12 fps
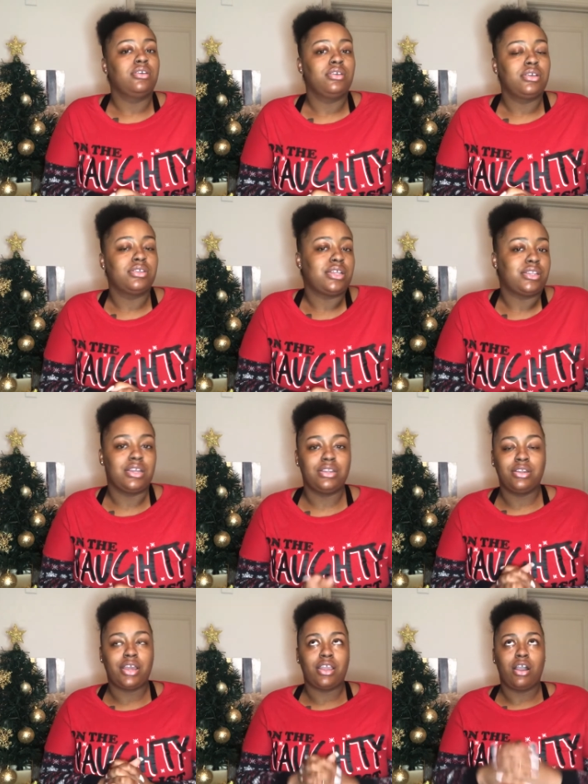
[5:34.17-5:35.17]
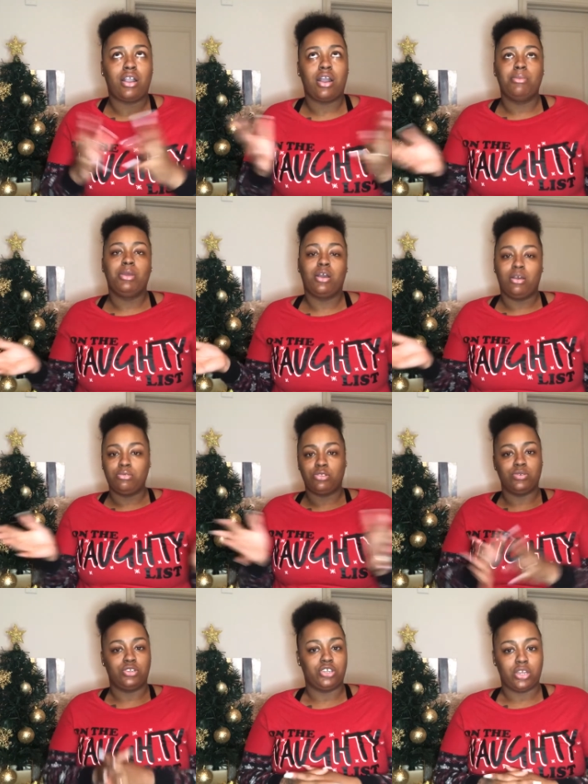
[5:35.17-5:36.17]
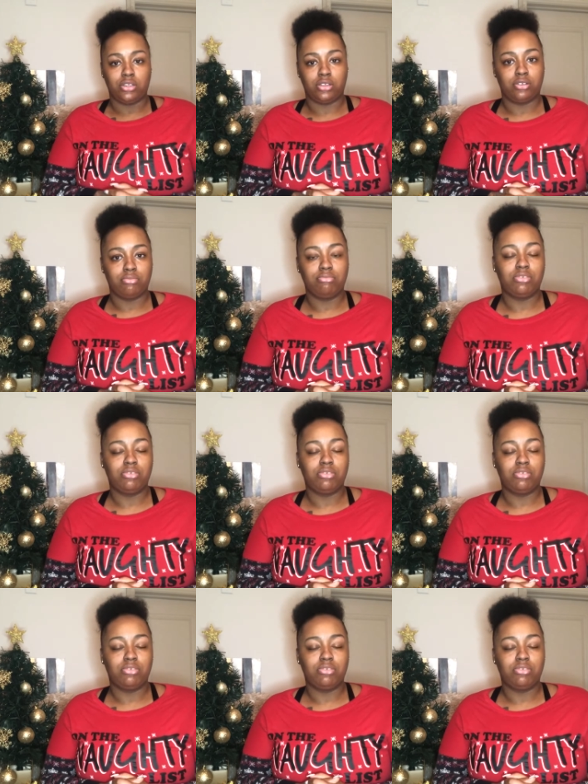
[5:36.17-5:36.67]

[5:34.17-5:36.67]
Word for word: because at the end of the day, y'all coming home to each other.